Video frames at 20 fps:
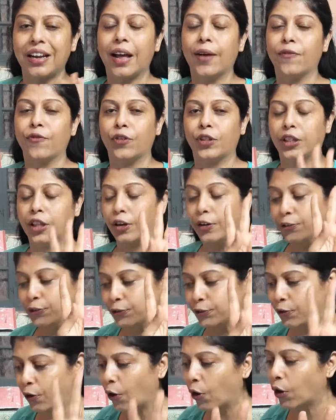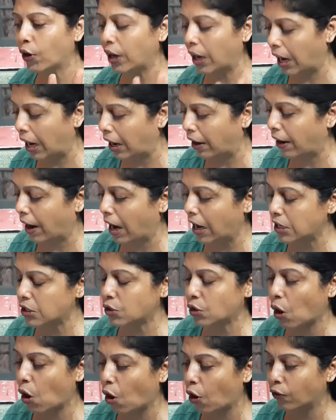up with the four eras
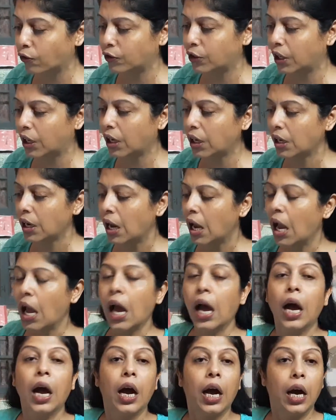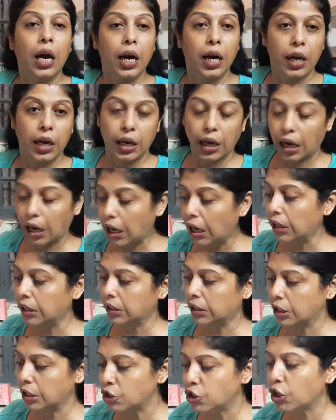of the
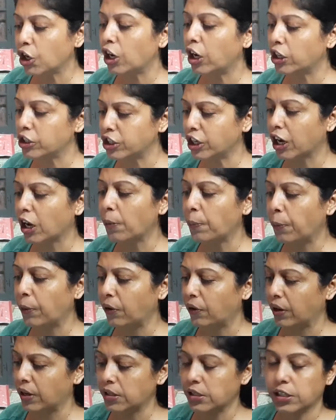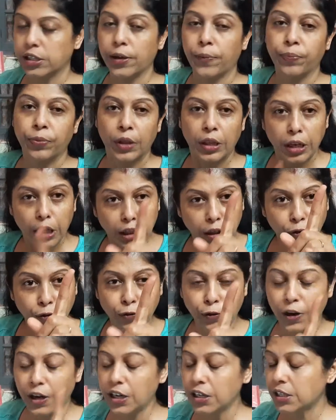Earth, geological periods. Now the
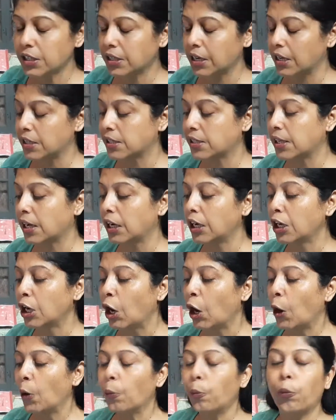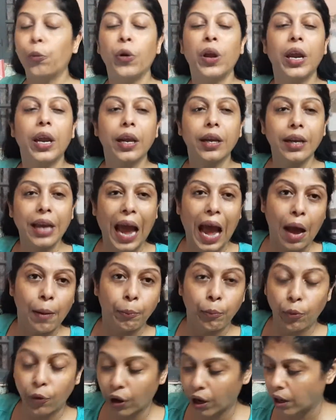first is the
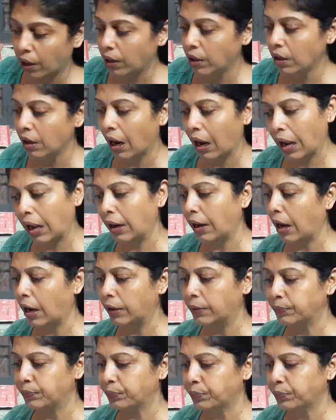Precambrian era.